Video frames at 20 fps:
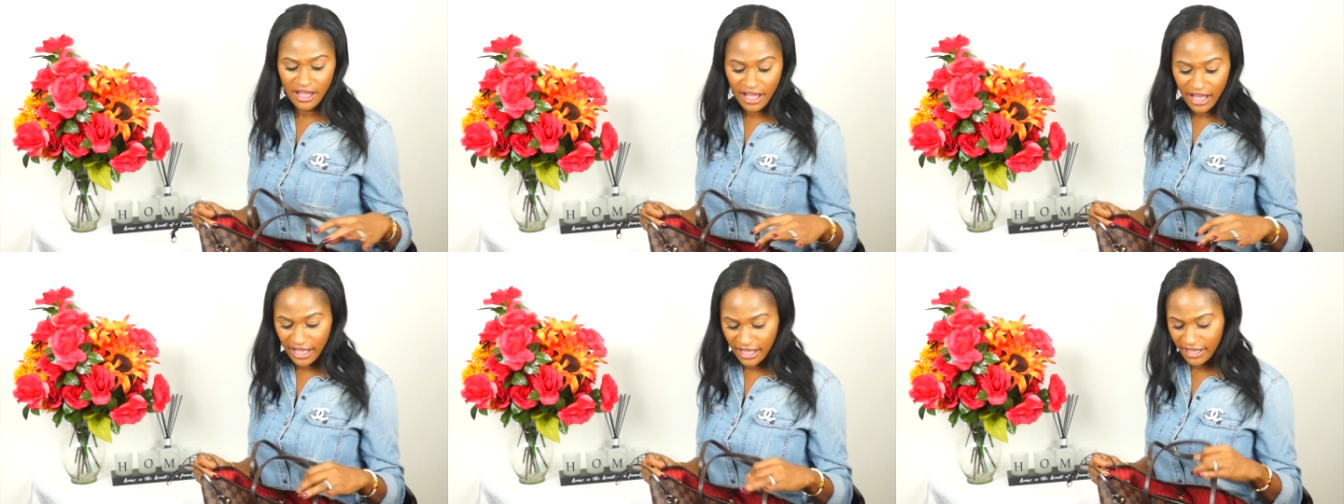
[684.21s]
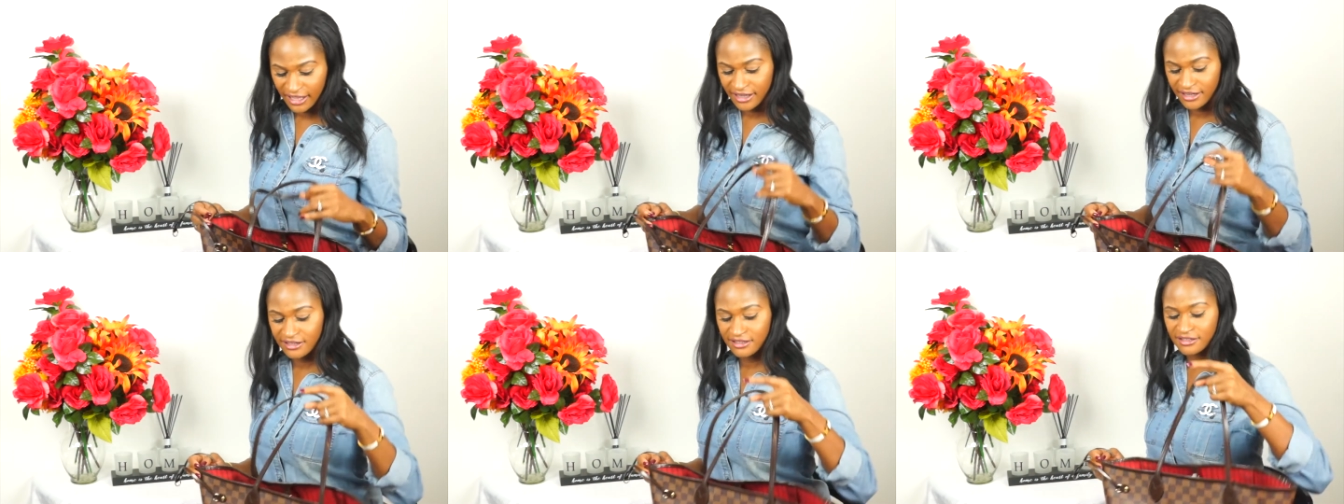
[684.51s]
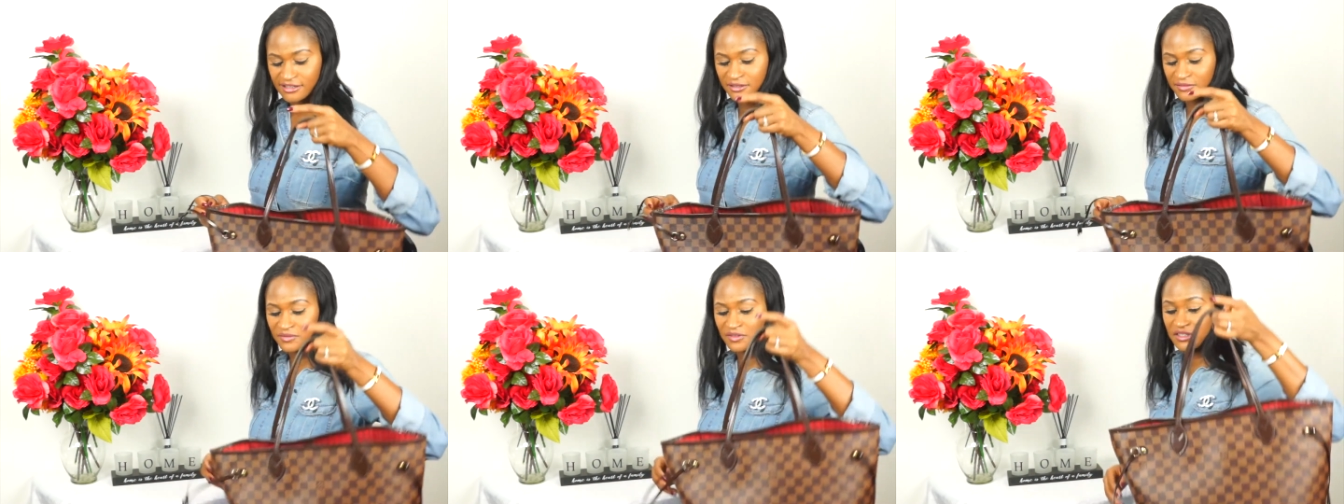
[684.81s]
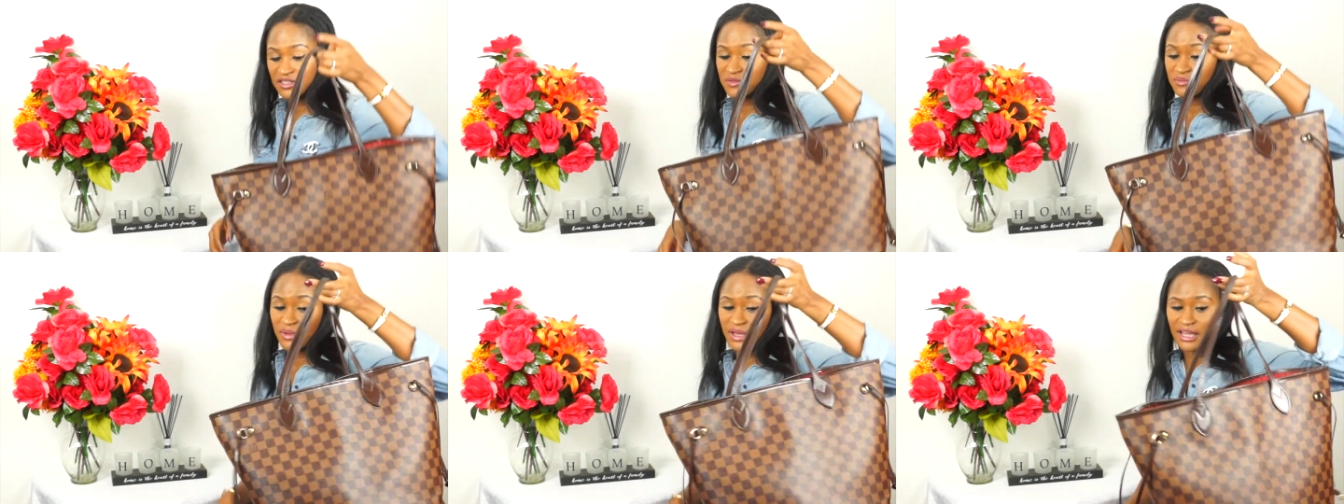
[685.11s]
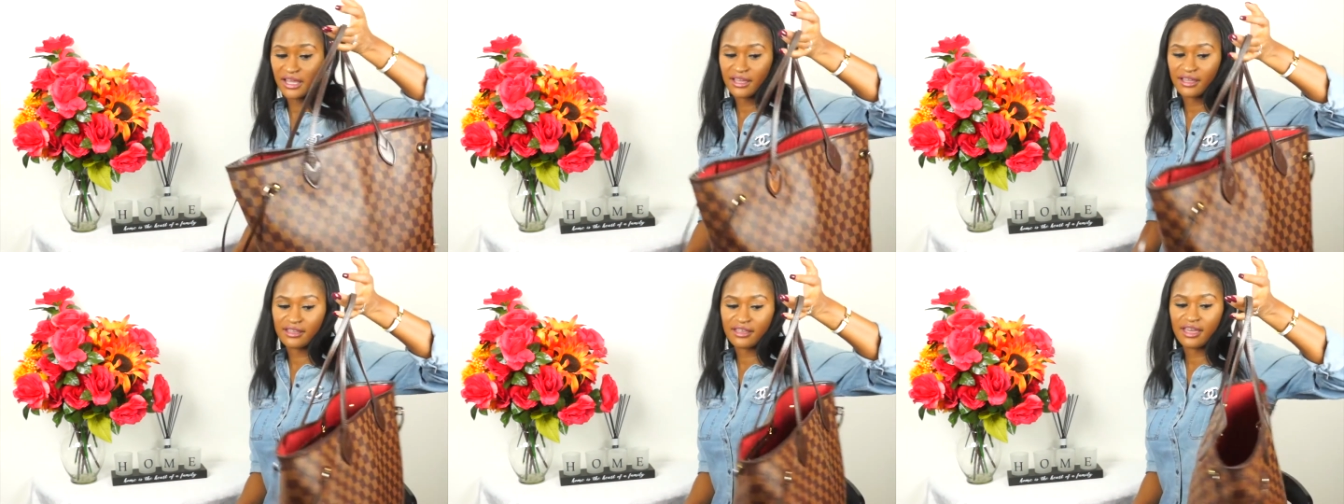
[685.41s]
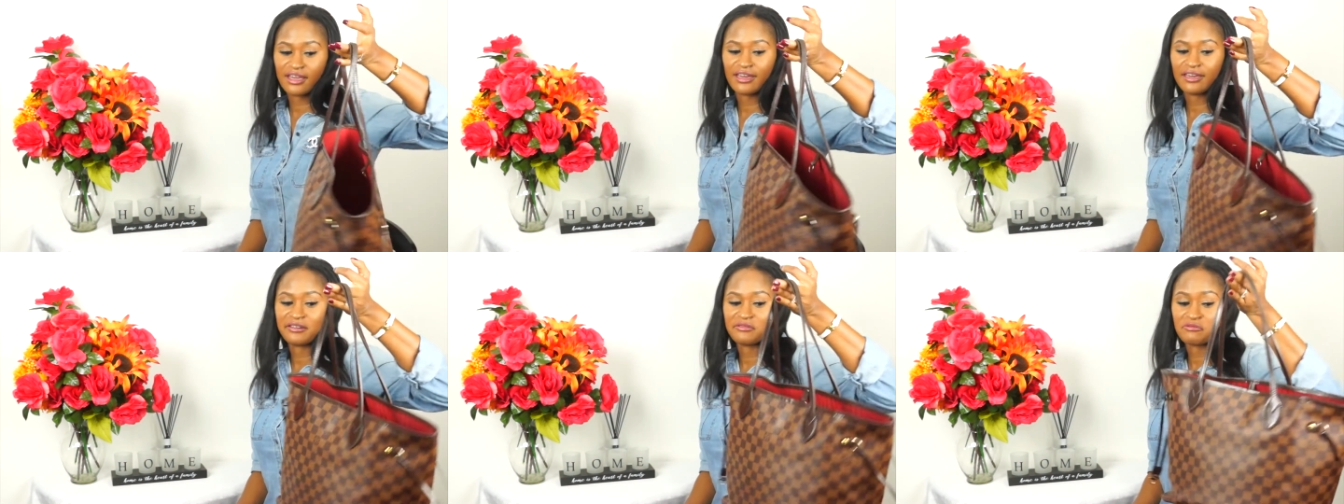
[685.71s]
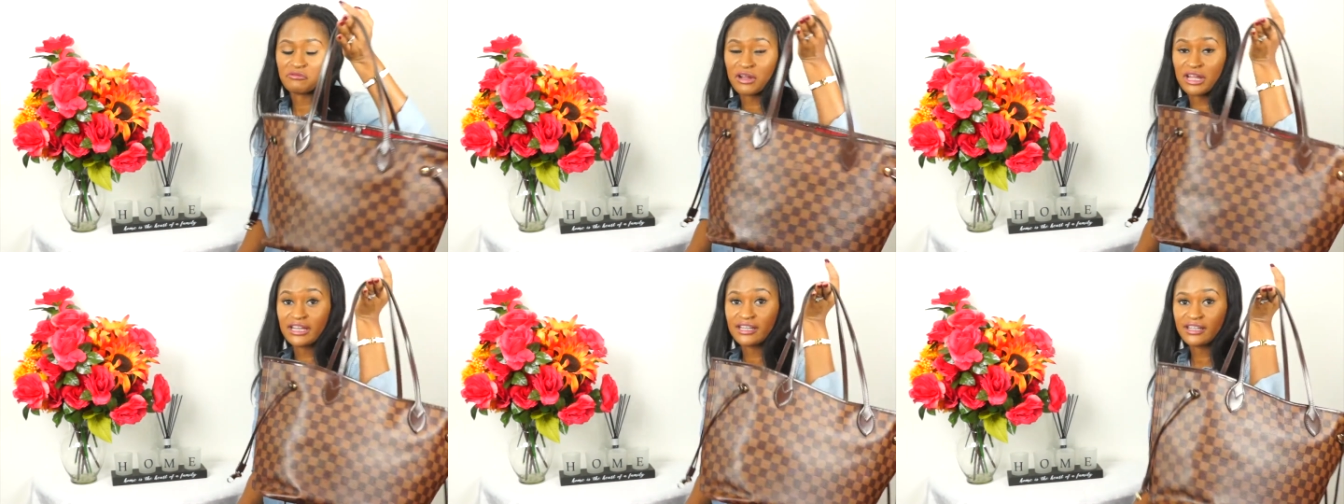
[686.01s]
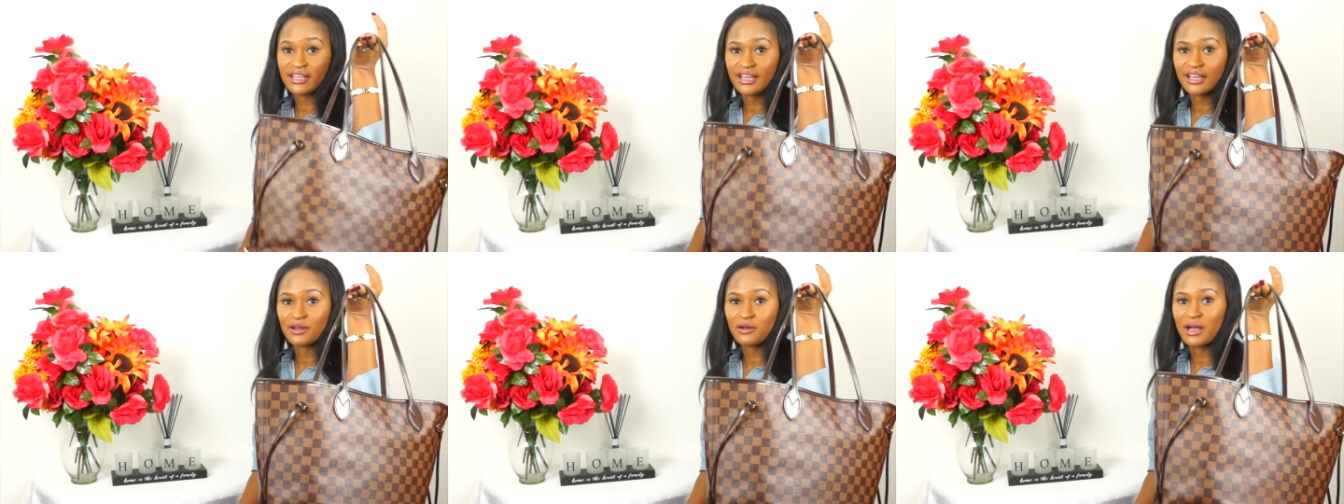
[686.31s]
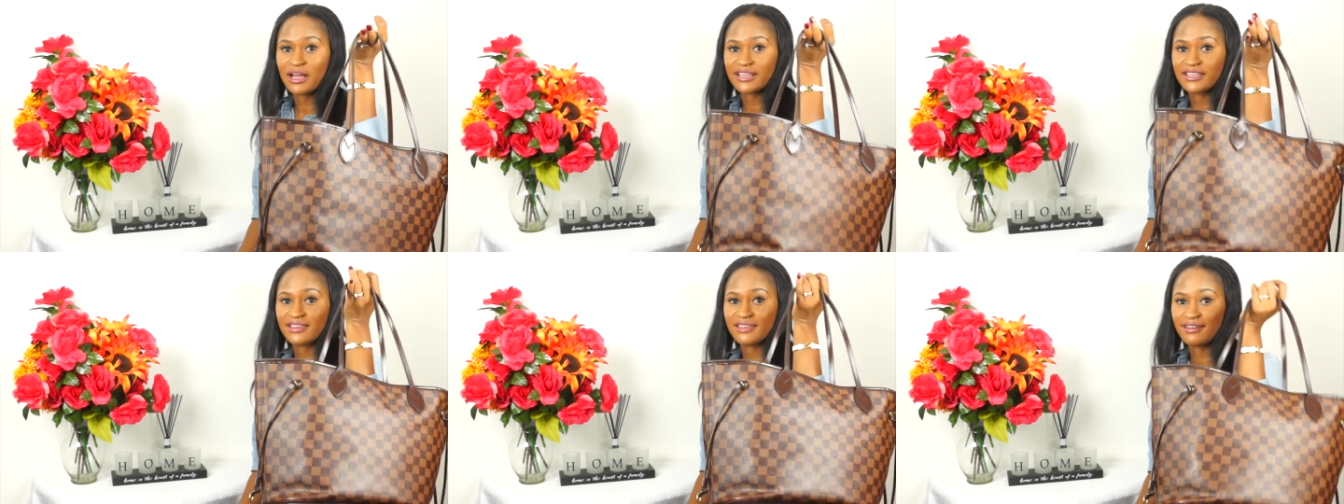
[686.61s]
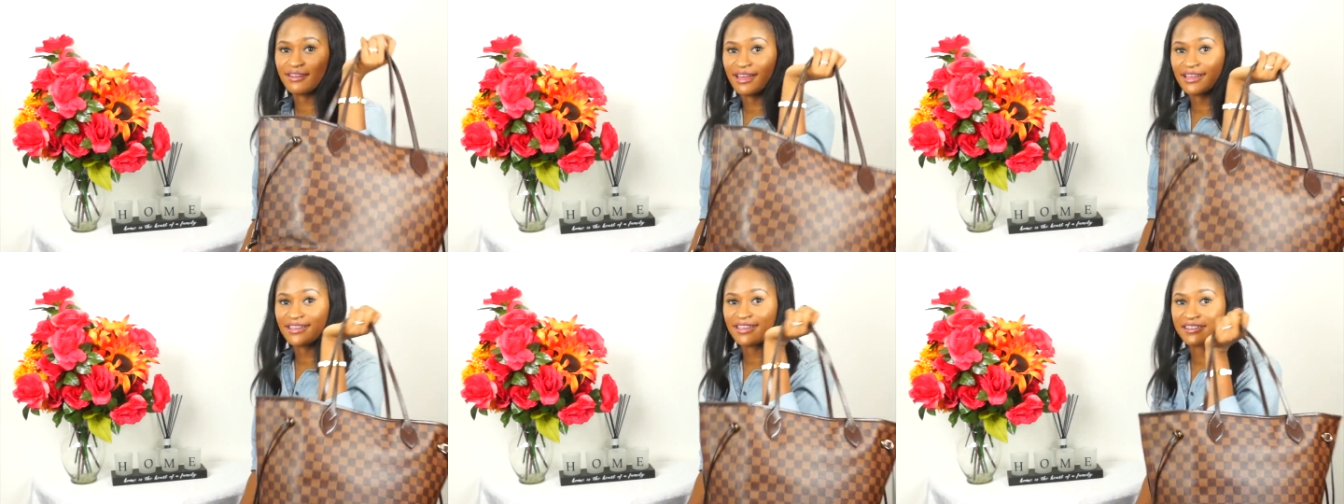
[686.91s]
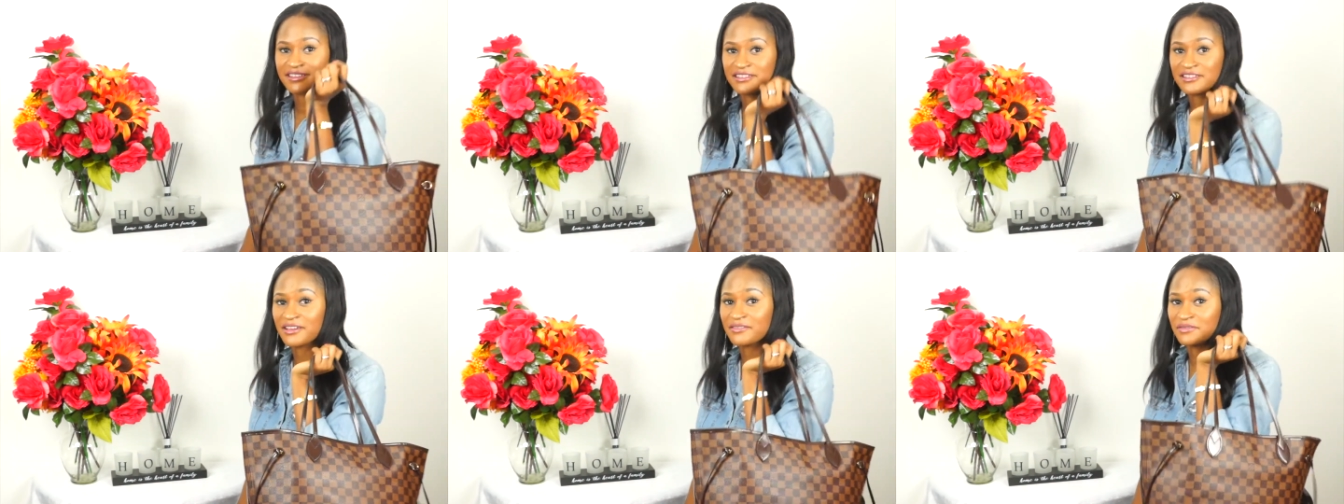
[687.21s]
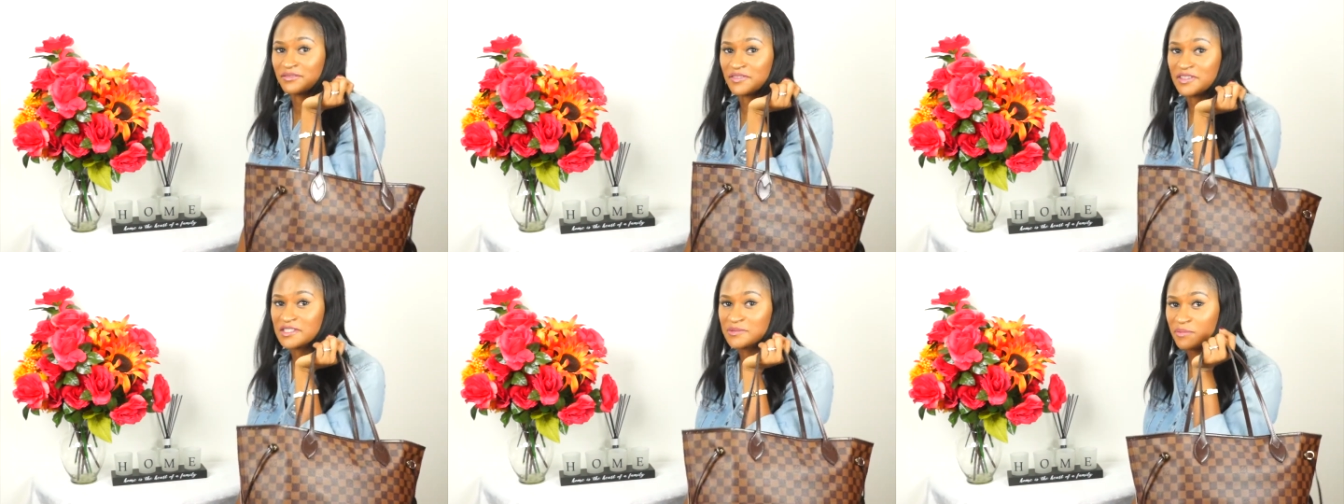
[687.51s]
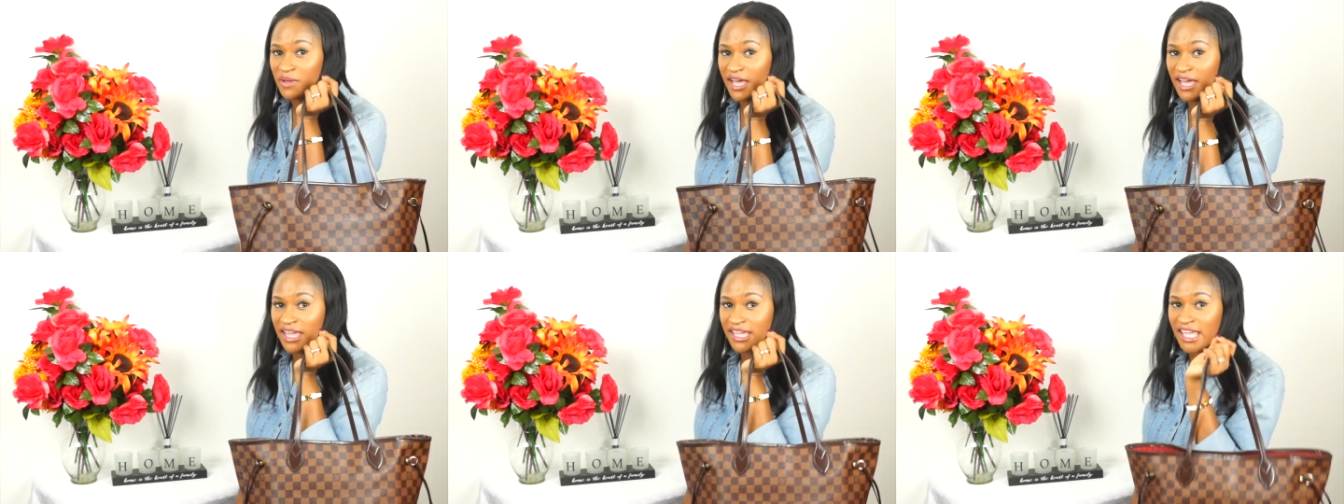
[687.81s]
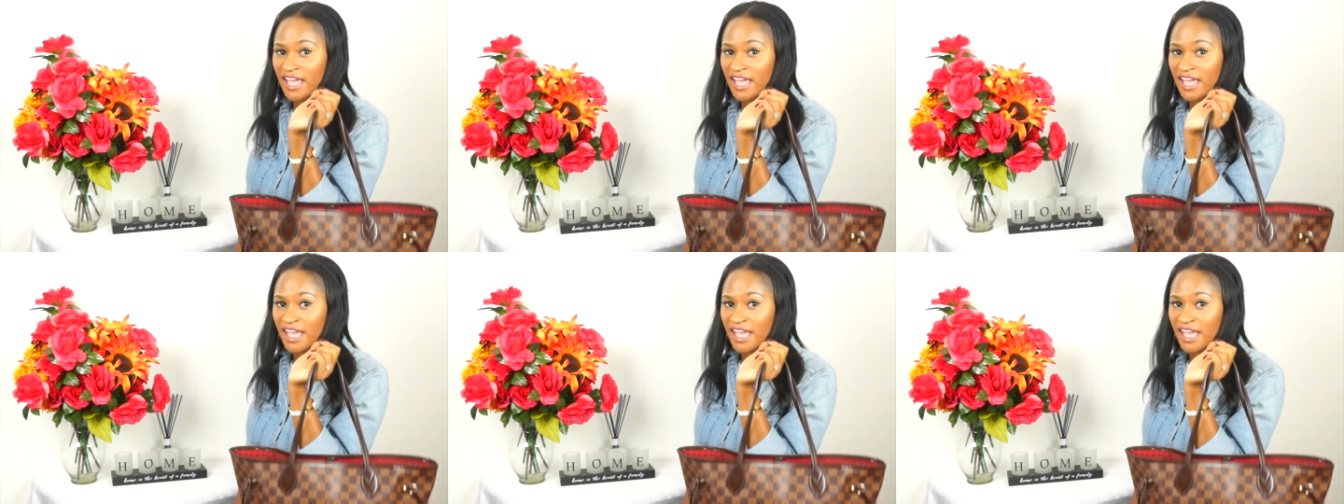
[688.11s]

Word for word: I love this bag, and right now I cannot get enough of this bag.